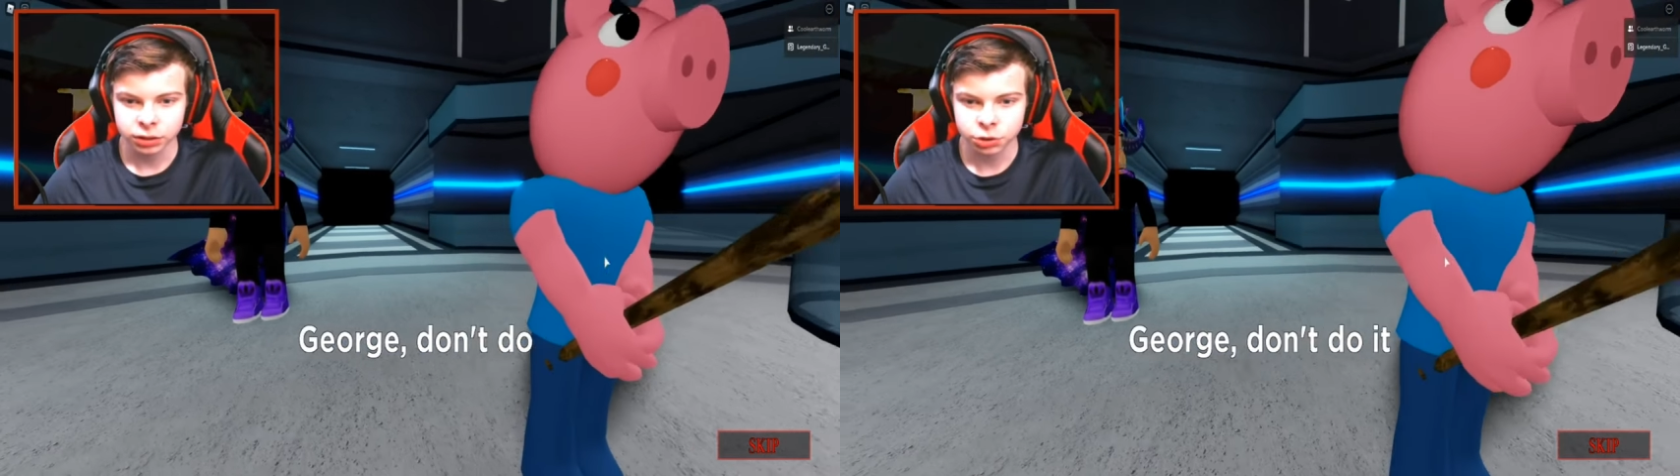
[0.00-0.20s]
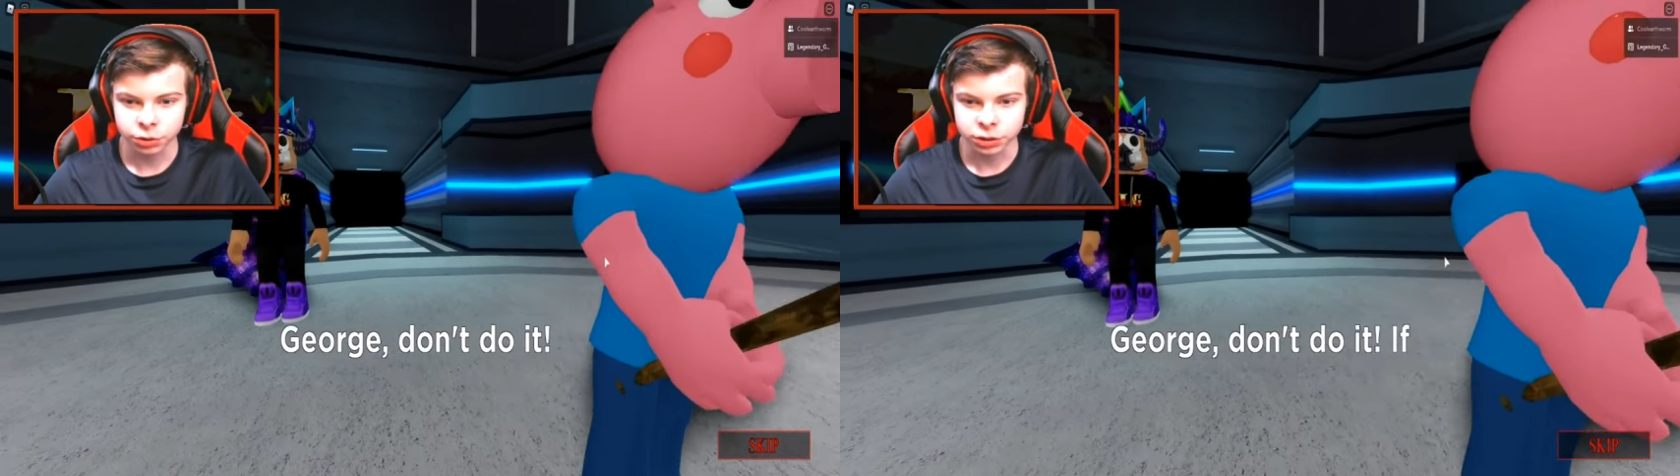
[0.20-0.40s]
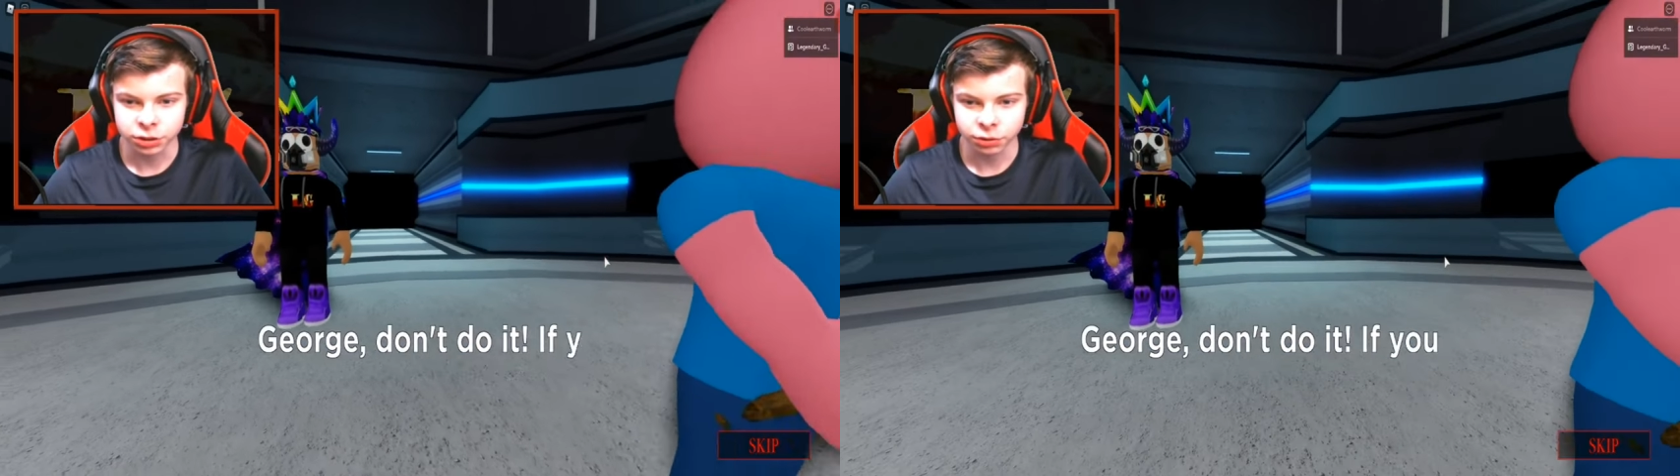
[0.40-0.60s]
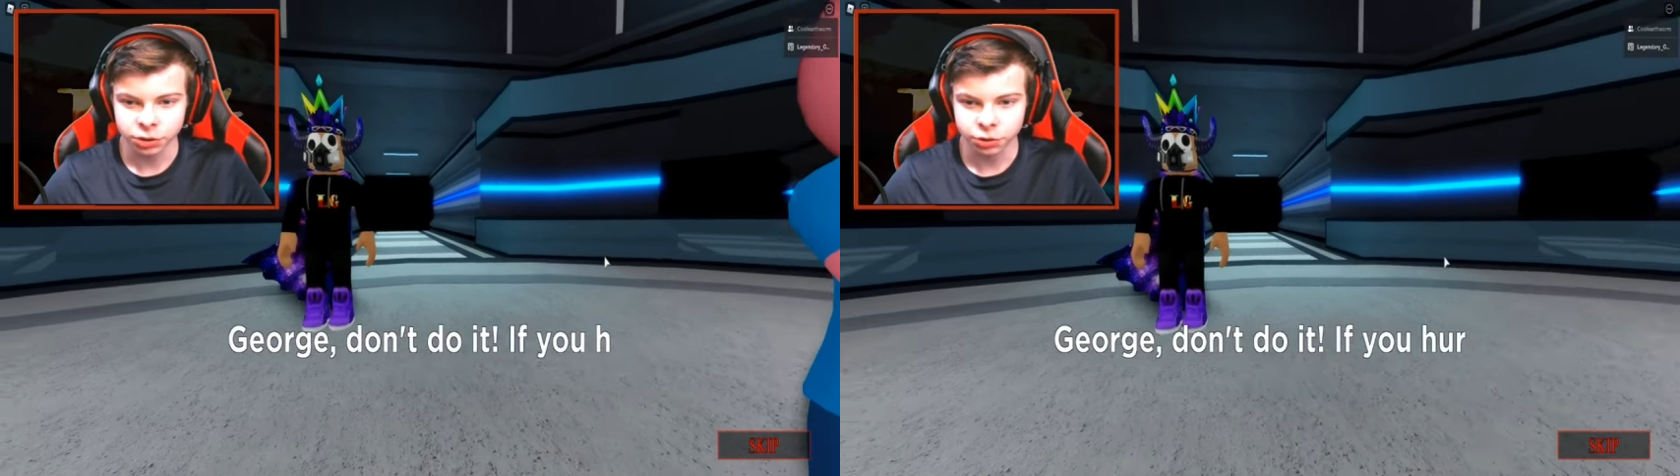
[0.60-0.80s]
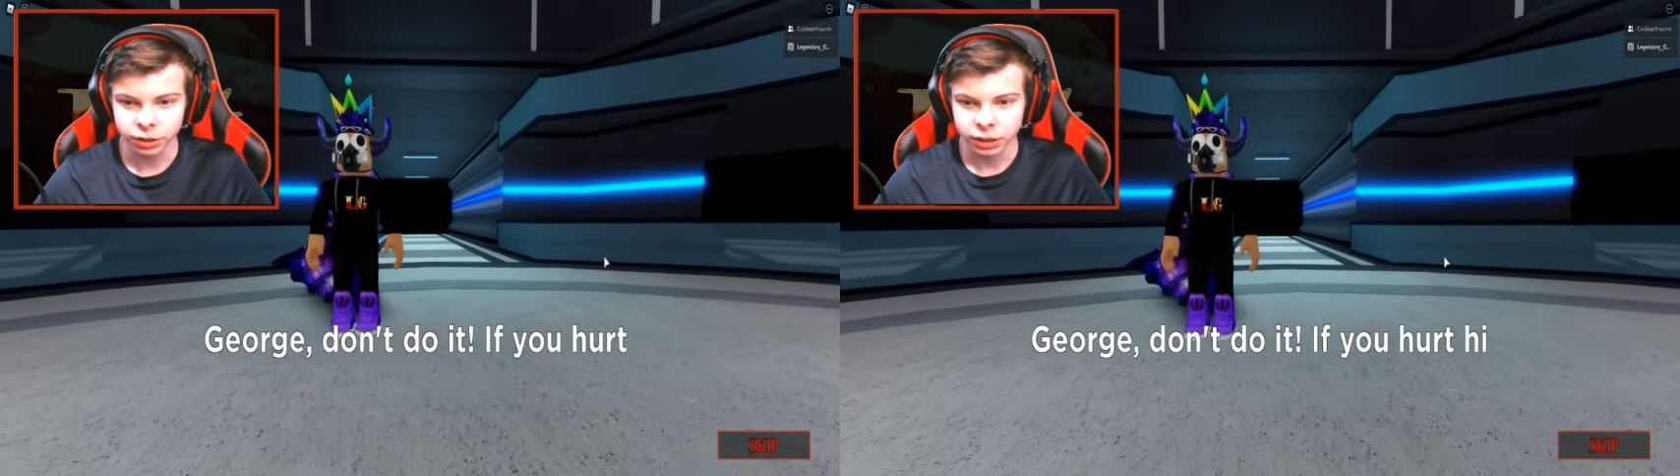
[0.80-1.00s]
George, don't
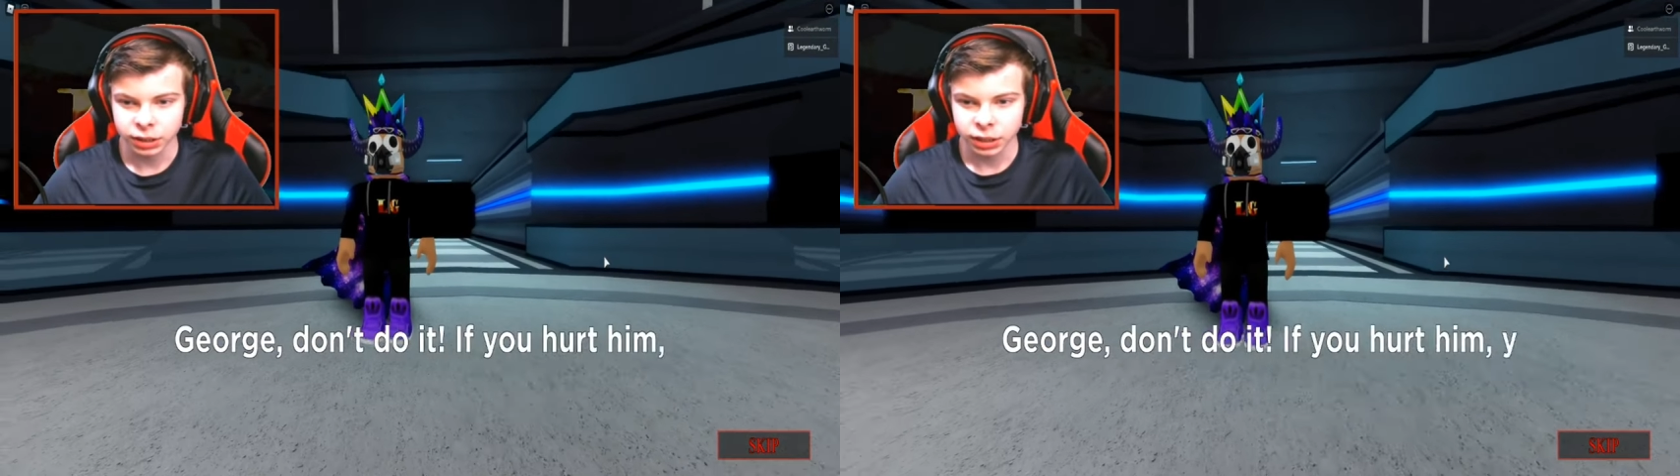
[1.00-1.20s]
do it.